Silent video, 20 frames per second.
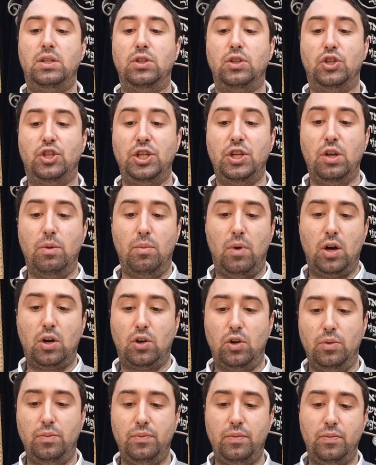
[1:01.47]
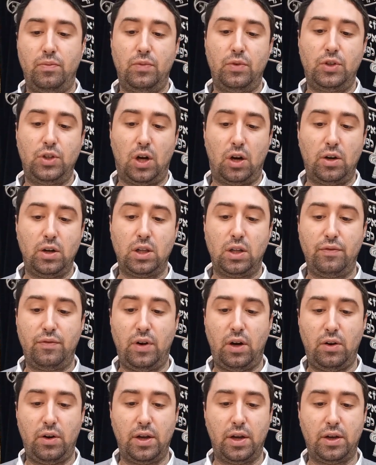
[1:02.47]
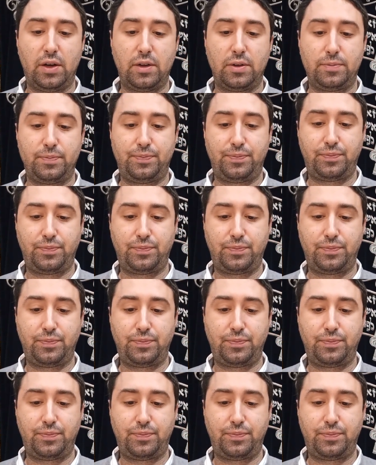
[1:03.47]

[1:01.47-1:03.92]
a shina makom, sarich levarich